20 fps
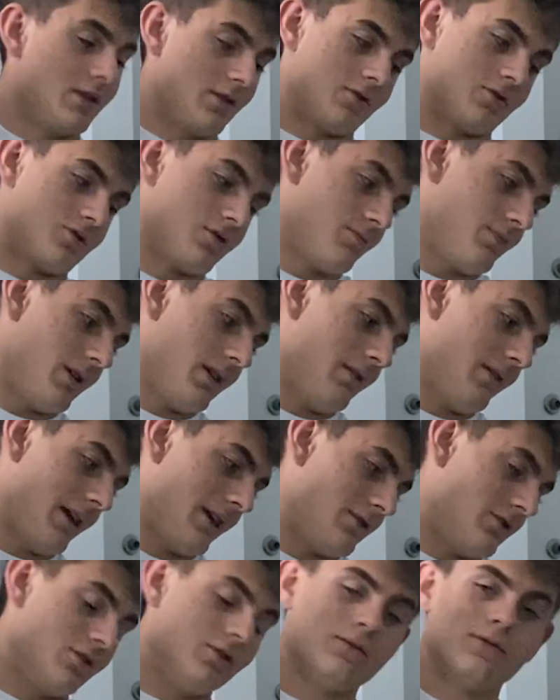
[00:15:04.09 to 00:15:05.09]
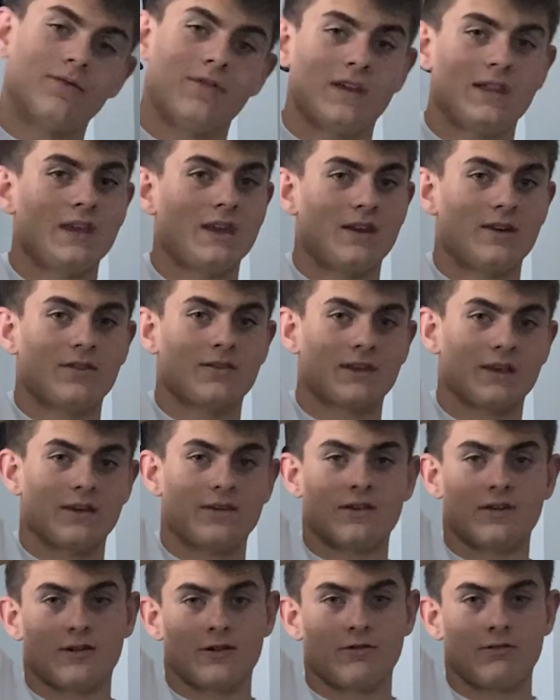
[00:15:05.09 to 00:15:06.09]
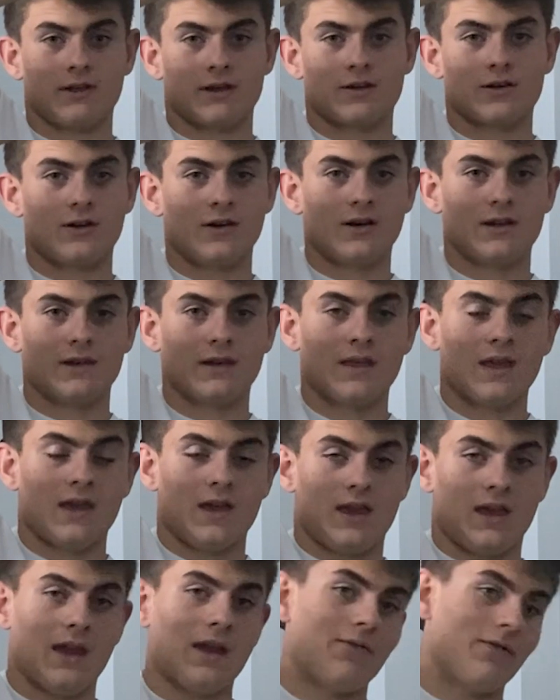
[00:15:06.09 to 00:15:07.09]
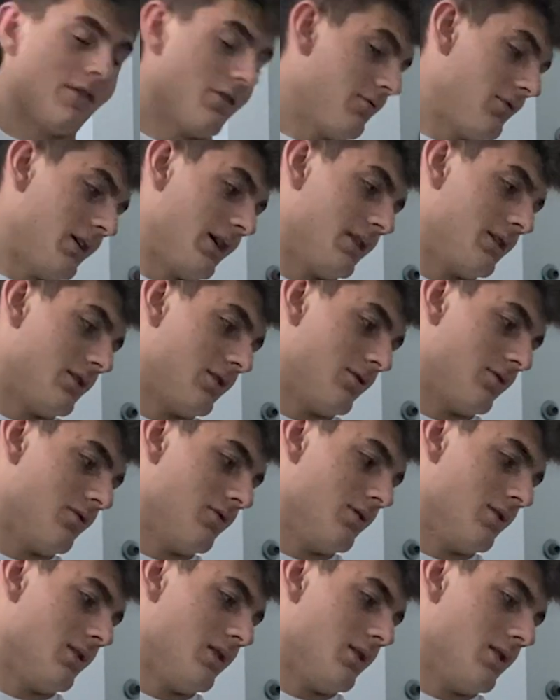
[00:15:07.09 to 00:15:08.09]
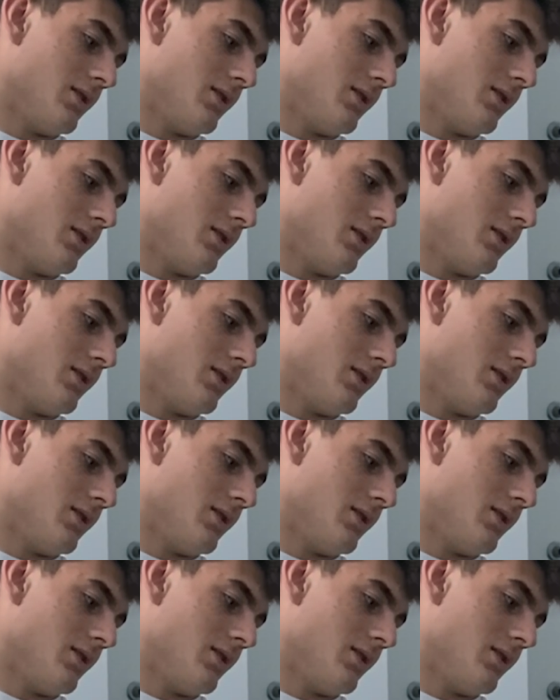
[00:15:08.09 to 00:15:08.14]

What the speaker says: There should be like 2 videos that you can click on if you'd like to.